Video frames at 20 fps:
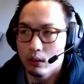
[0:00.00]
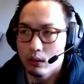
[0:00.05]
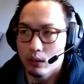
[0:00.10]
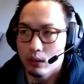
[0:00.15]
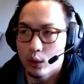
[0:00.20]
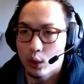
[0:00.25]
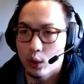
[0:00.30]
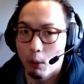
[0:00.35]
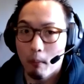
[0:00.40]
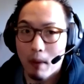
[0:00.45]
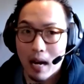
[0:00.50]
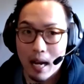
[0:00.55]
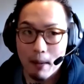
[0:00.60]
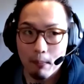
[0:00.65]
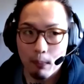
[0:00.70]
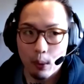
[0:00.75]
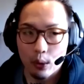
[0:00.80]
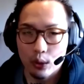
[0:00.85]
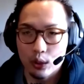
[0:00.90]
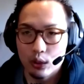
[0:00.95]
So my
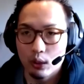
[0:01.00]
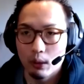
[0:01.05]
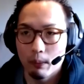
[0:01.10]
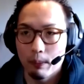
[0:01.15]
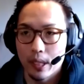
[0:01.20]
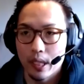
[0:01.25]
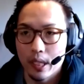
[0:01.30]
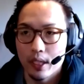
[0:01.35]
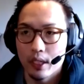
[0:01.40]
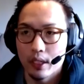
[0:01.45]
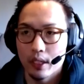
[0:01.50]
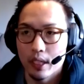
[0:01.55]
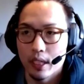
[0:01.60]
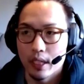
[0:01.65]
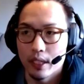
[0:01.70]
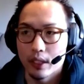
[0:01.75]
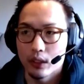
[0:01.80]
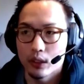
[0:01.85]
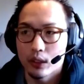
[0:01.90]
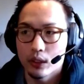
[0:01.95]
personal opinion
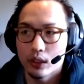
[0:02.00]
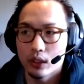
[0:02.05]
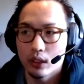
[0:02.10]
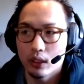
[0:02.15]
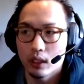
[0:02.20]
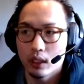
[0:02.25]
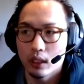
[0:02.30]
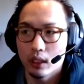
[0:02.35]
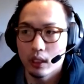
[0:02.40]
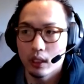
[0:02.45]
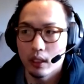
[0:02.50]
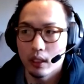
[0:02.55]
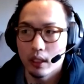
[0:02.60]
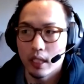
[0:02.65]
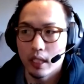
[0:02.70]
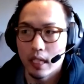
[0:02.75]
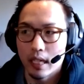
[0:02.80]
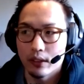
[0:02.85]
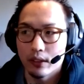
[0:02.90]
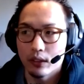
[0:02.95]
is
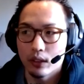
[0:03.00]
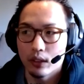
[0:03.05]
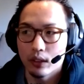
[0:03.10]
that